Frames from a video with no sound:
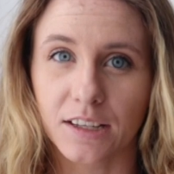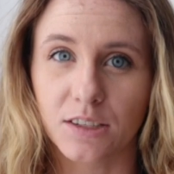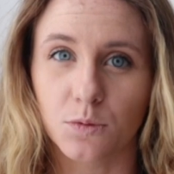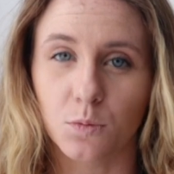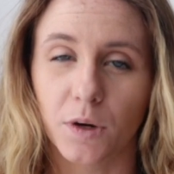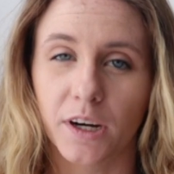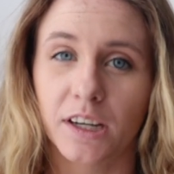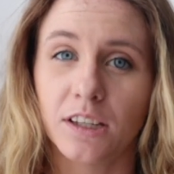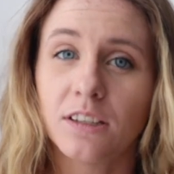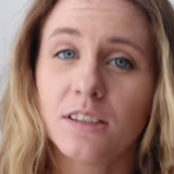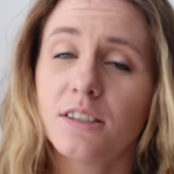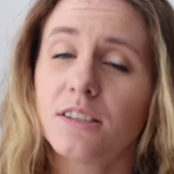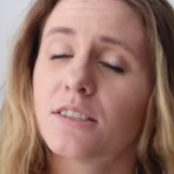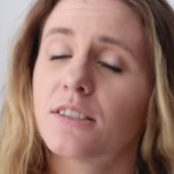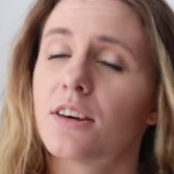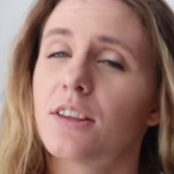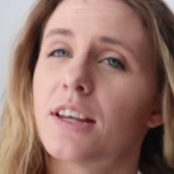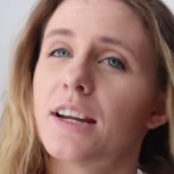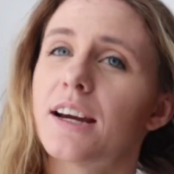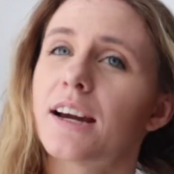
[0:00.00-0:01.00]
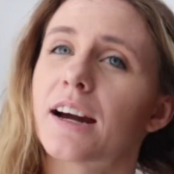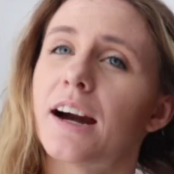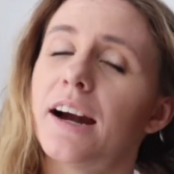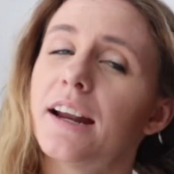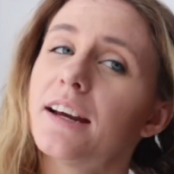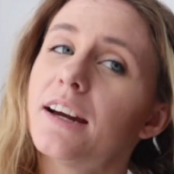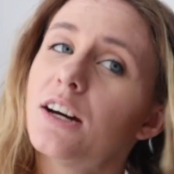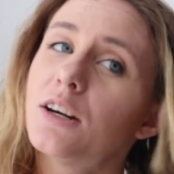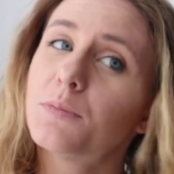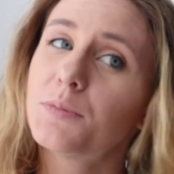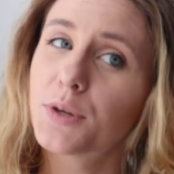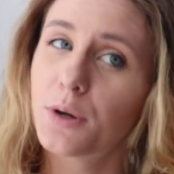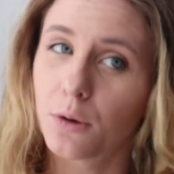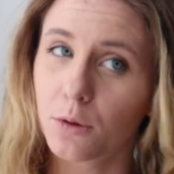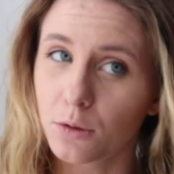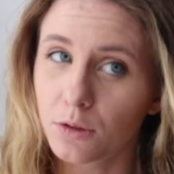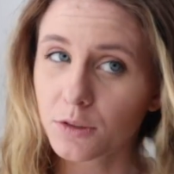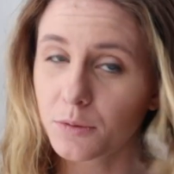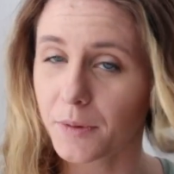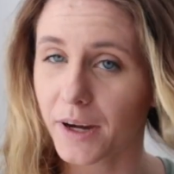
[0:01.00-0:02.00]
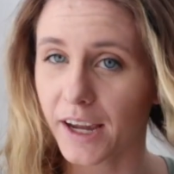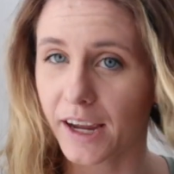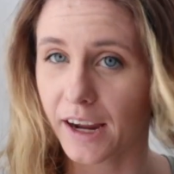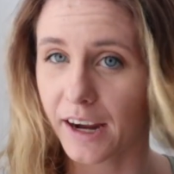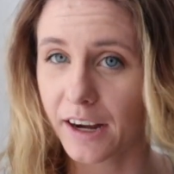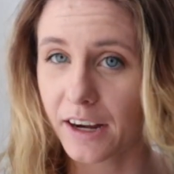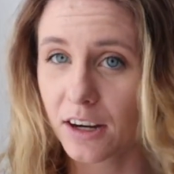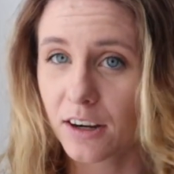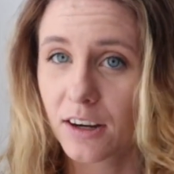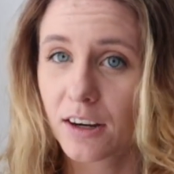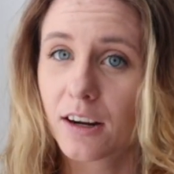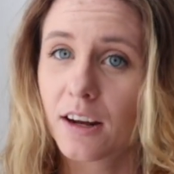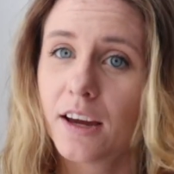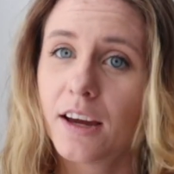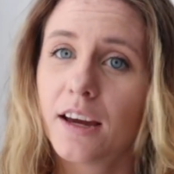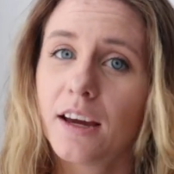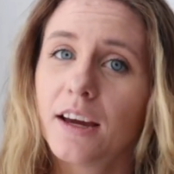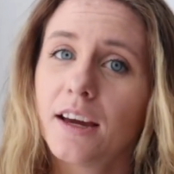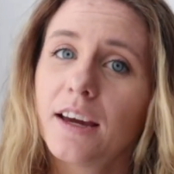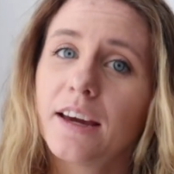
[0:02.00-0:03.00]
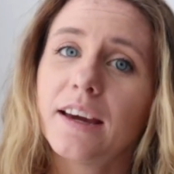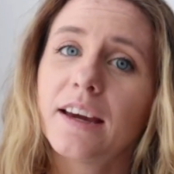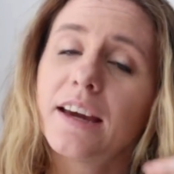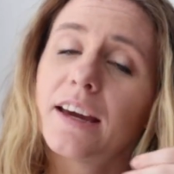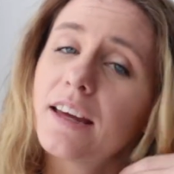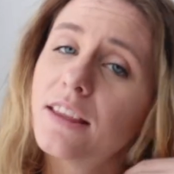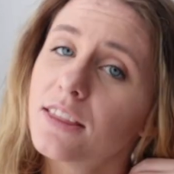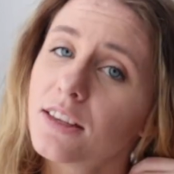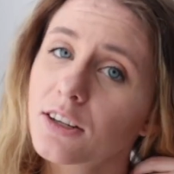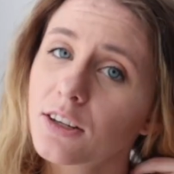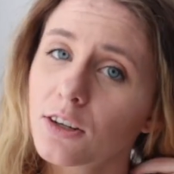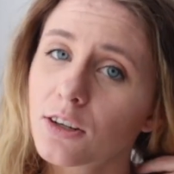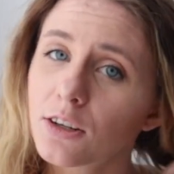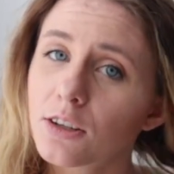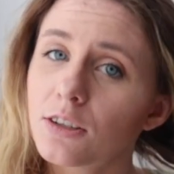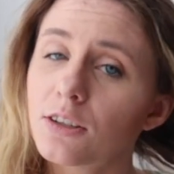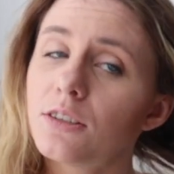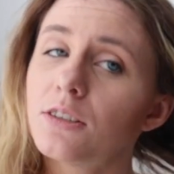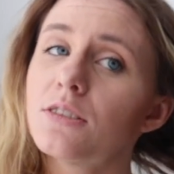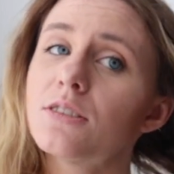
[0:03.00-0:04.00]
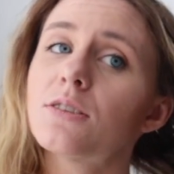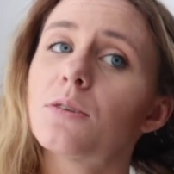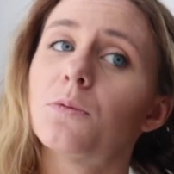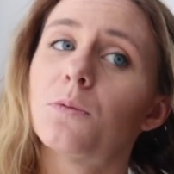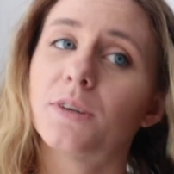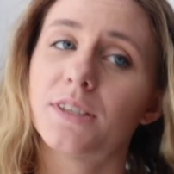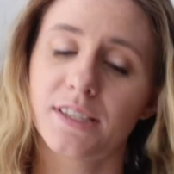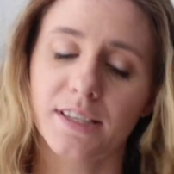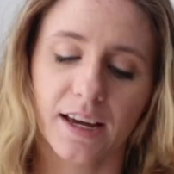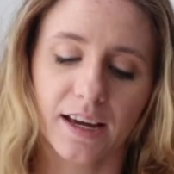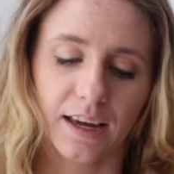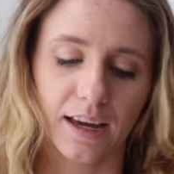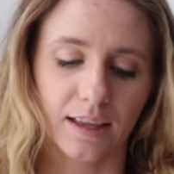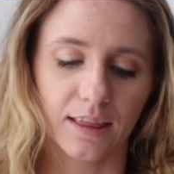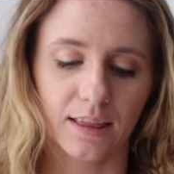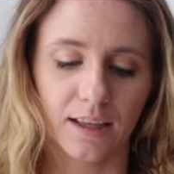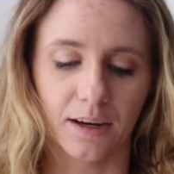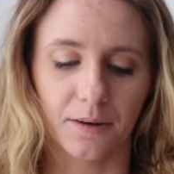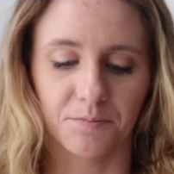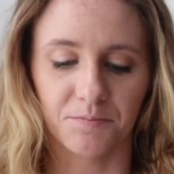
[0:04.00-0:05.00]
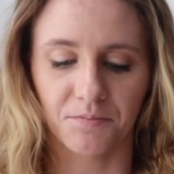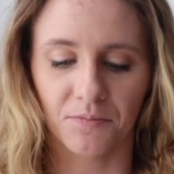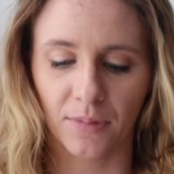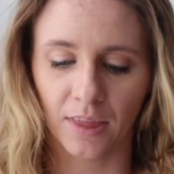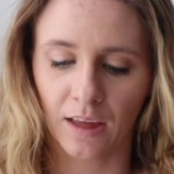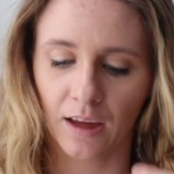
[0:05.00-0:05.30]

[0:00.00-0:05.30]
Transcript: as well, so that it kind of helps hold my hair in the curls once I get them.